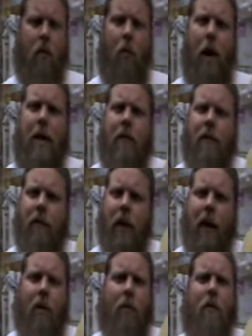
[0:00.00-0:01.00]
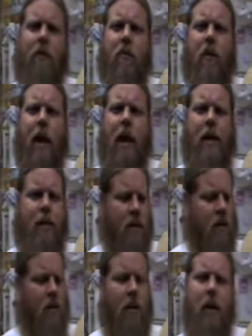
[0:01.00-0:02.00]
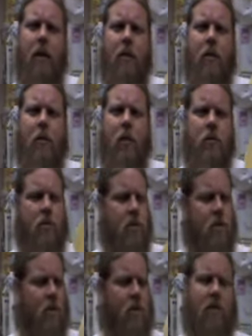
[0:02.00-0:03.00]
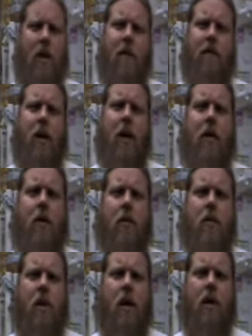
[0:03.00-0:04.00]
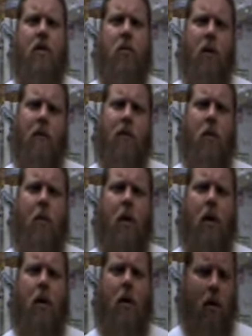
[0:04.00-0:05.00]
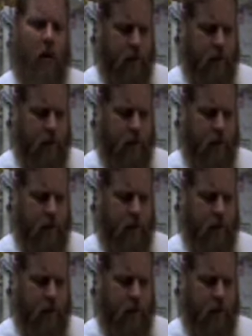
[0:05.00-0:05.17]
white flour variety that you can get in the grocery store, soft taco size, whatever you want to call